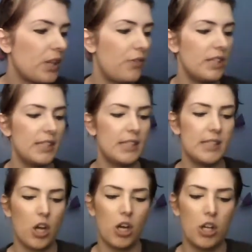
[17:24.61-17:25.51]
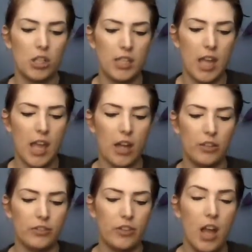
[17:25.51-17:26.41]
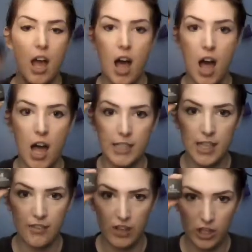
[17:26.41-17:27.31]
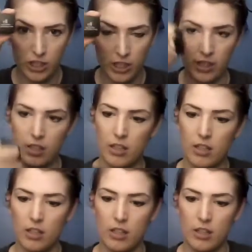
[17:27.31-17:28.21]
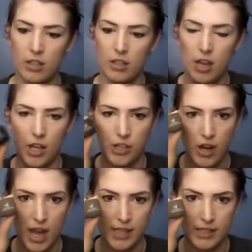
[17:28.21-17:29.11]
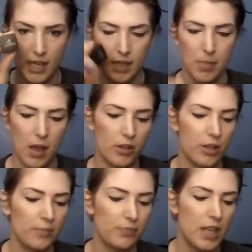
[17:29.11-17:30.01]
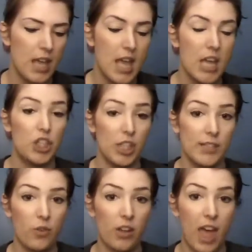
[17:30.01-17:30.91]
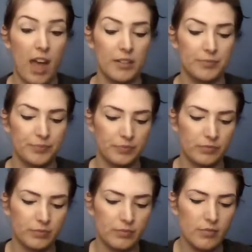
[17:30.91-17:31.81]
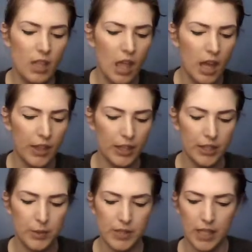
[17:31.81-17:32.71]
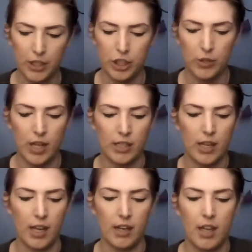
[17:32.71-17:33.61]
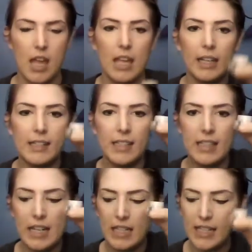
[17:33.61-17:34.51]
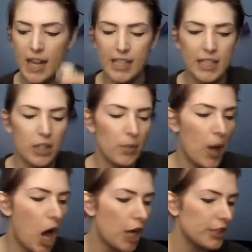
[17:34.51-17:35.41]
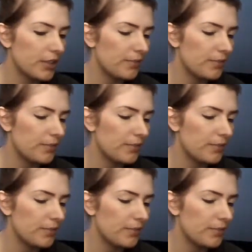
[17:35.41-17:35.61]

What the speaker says: This is called e.l.f. High Definition Under Eye Setting Powder. Just for that. And I think this was like $2.99. It's a teeny tiny little pot.